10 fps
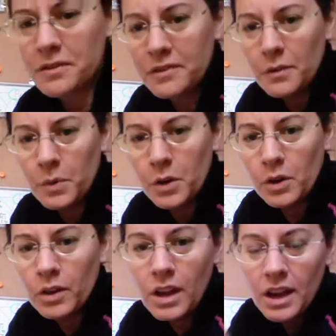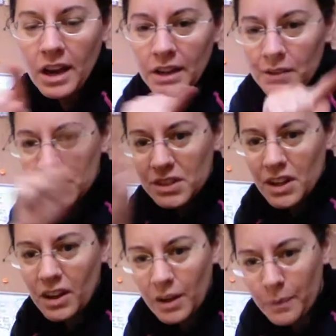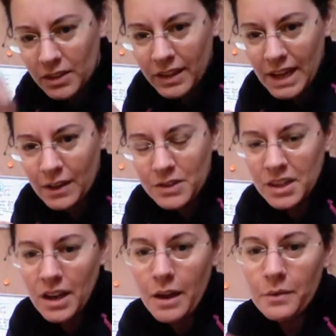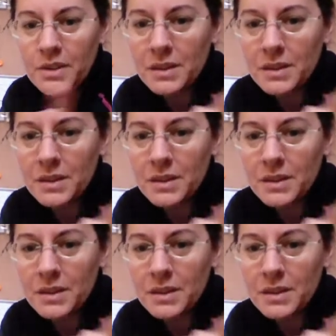football and you've stuck on the outside